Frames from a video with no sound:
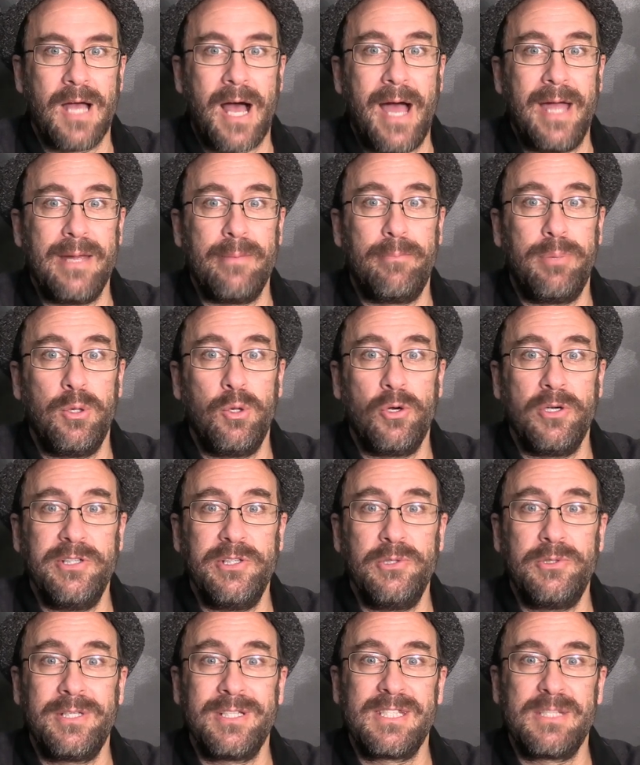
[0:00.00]
I implore
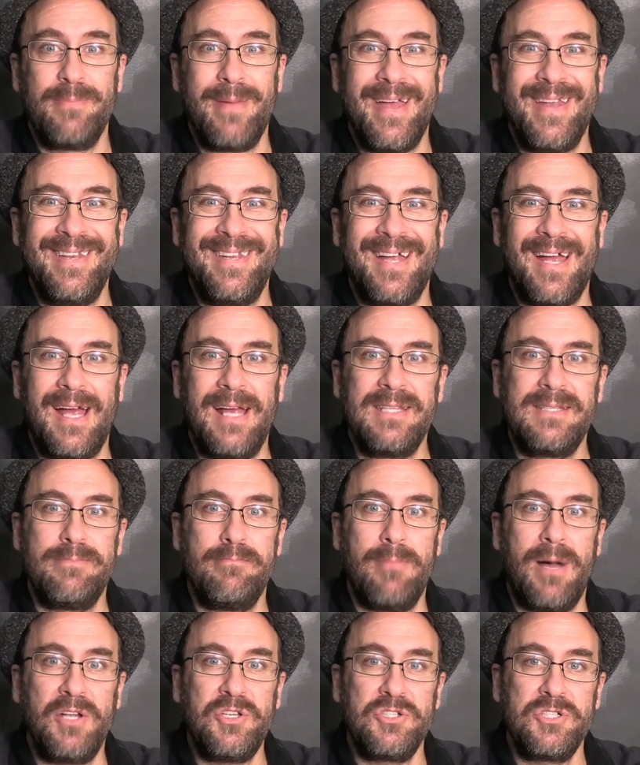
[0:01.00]
you to spend
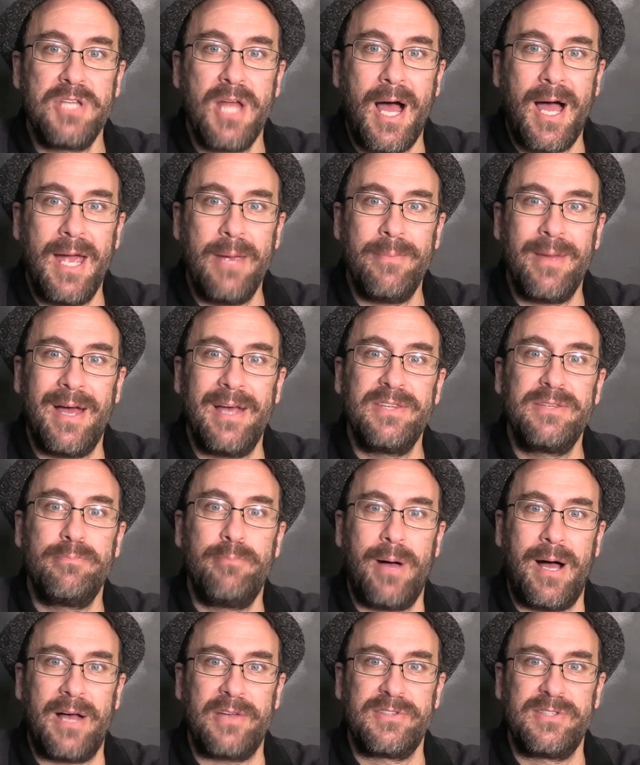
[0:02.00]
as much time as
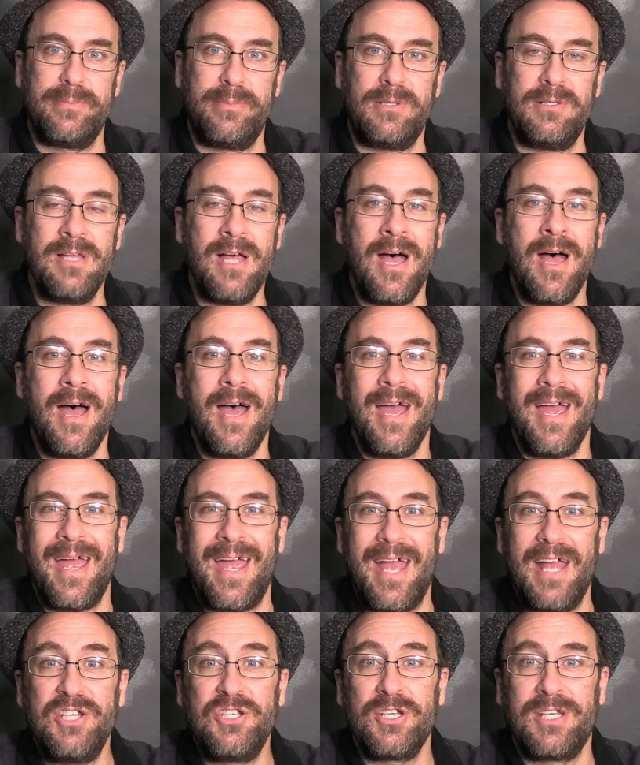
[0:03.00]
possible
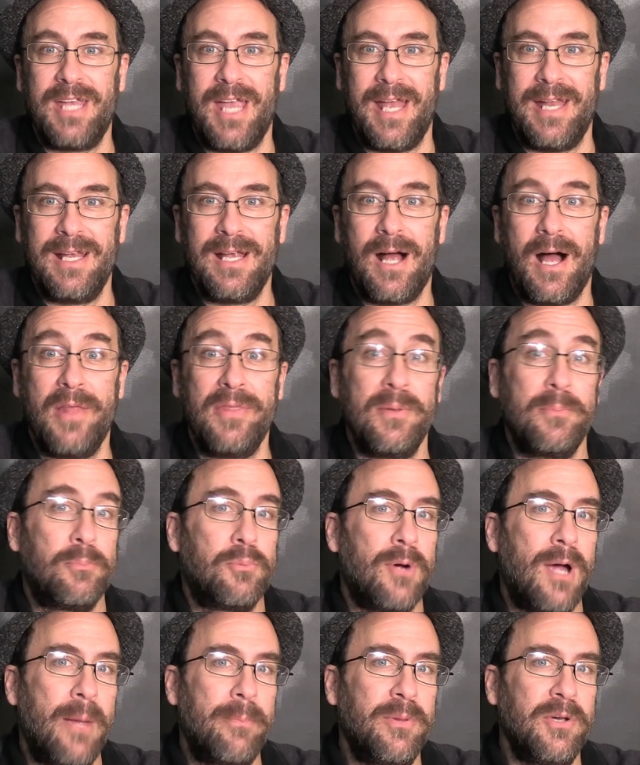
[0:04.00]
educating on the
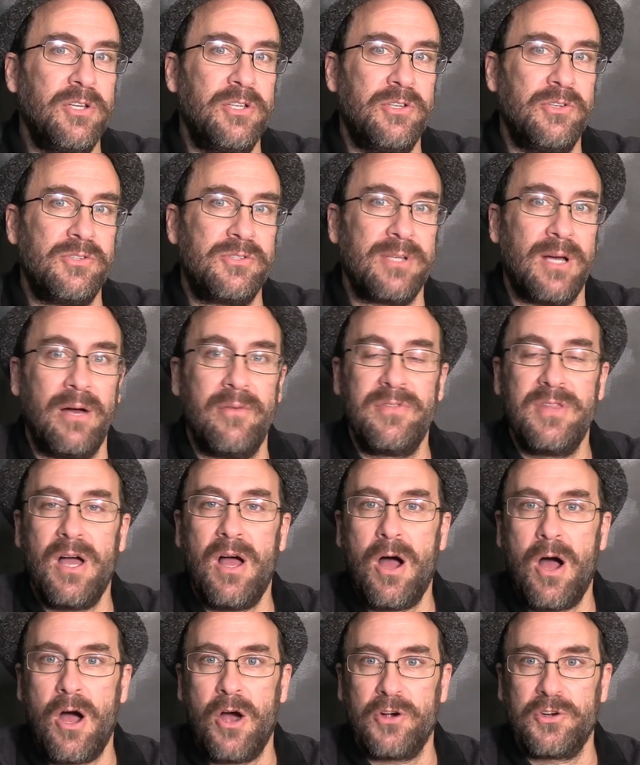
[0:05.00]
proper use of the
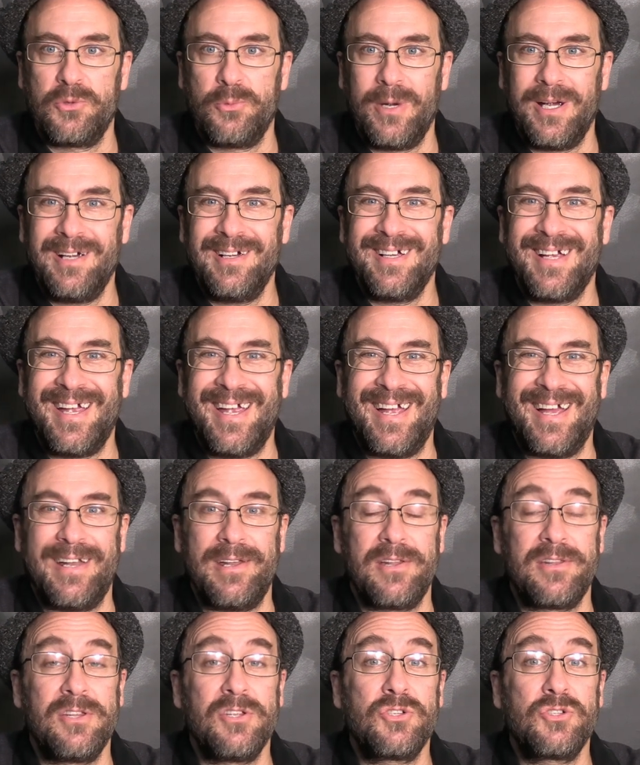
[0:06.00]
hardware
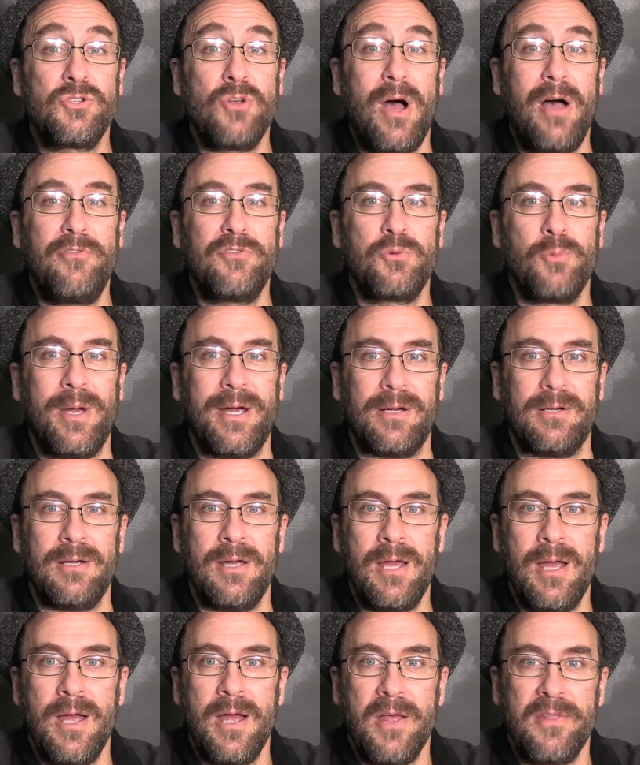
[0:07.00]
and the
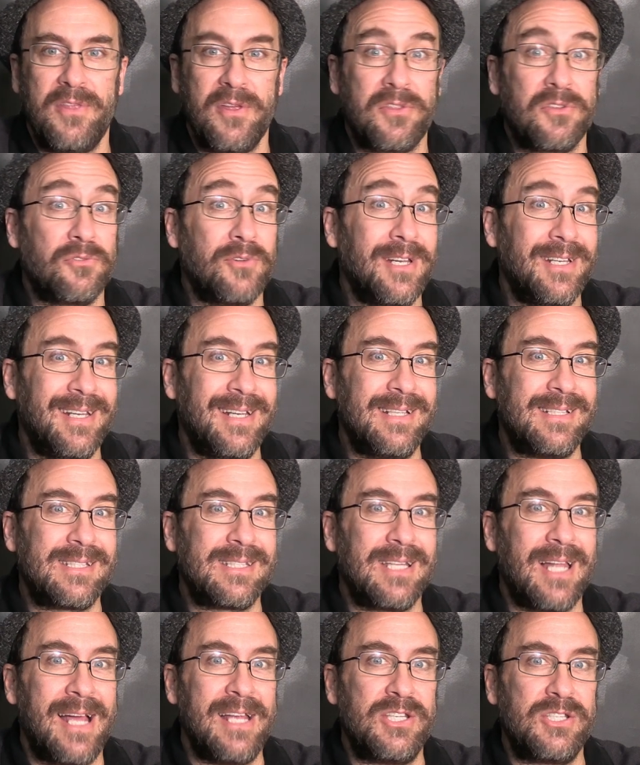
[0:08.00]
software, the 3D
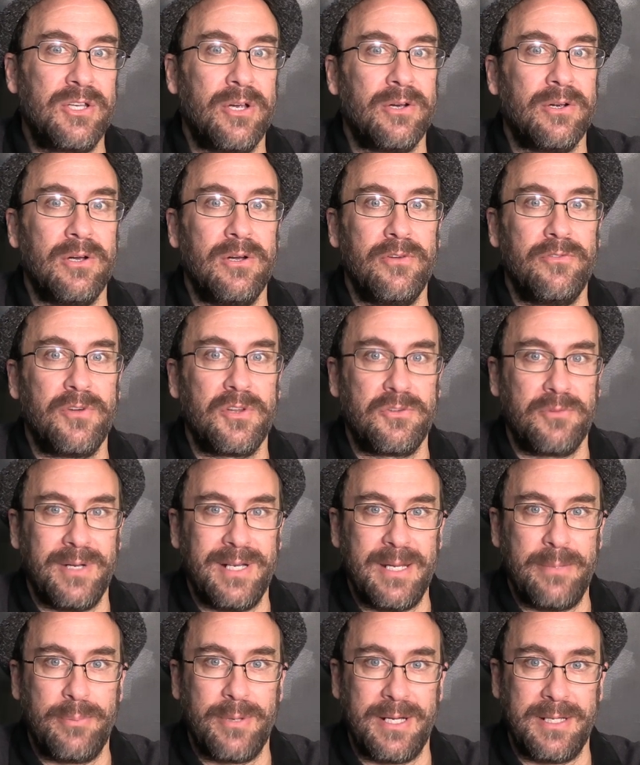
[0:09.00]
slicer for
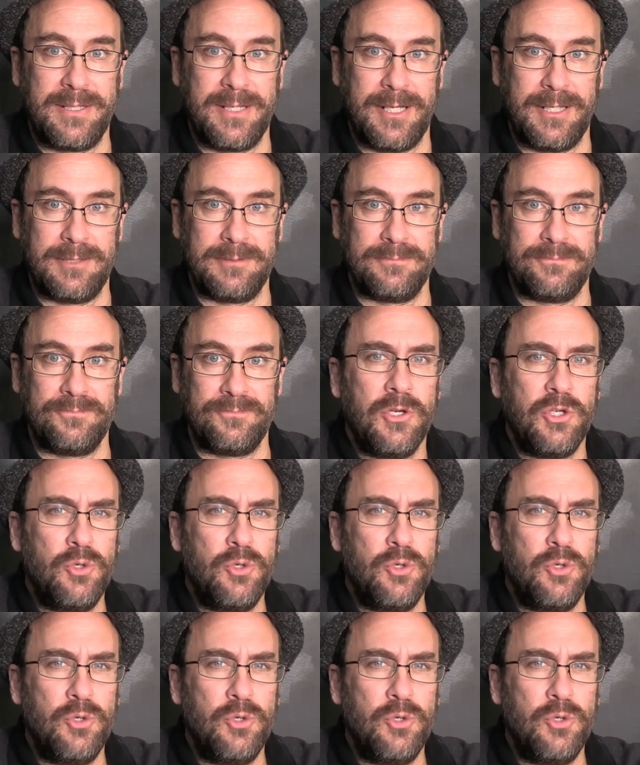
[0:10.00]
3D printing.